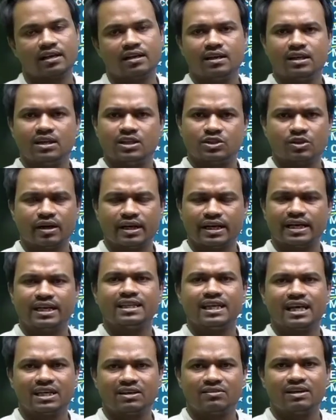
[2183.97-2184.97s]
So again
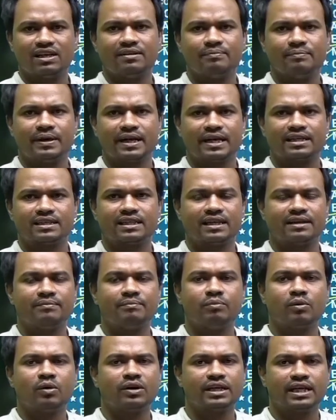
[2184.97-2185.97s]
that will impact the
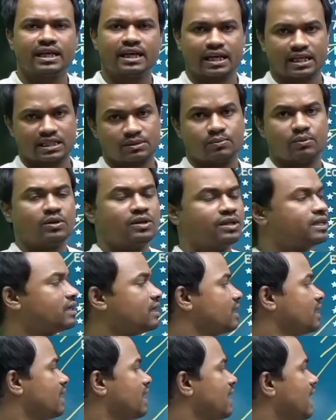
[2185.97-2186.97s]
import and export,
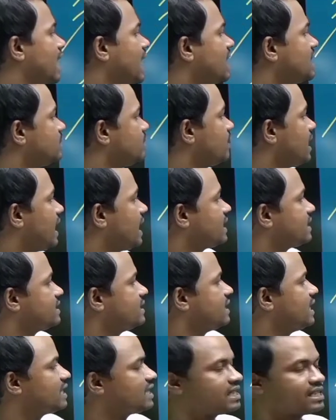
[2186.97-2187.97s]
as well as
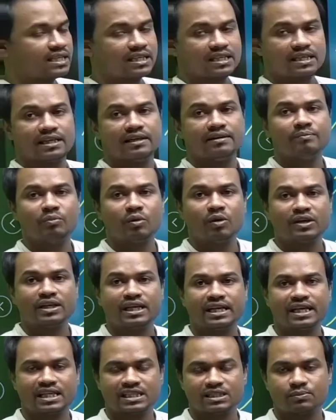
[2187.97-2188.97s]
that import and
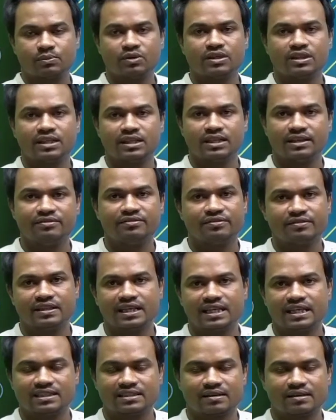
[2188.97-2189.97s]
export, if that
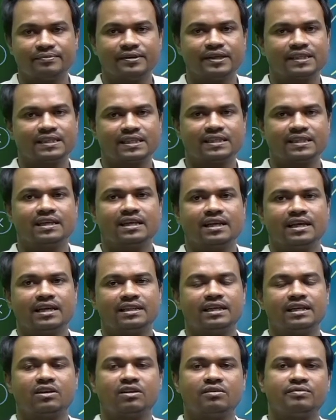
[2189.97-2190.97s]
is affected, then
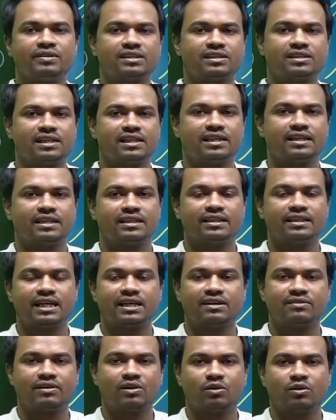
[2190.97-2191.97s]
obviously that
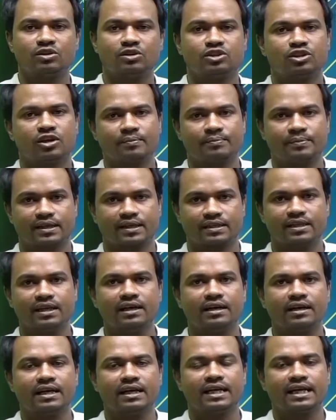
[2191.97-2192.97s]
will also affect the
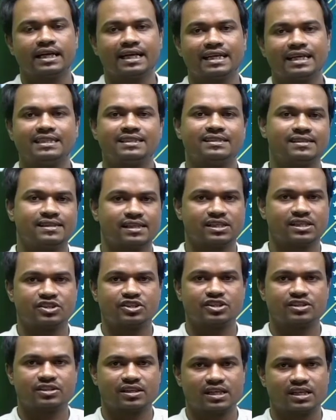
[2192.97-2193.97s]
currency
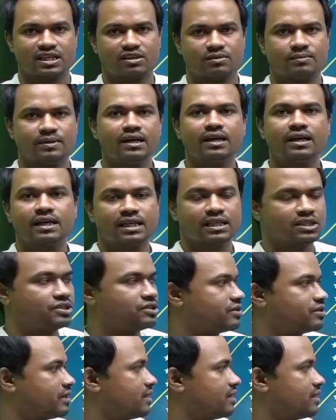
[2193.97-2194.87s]
exchange rate of the country.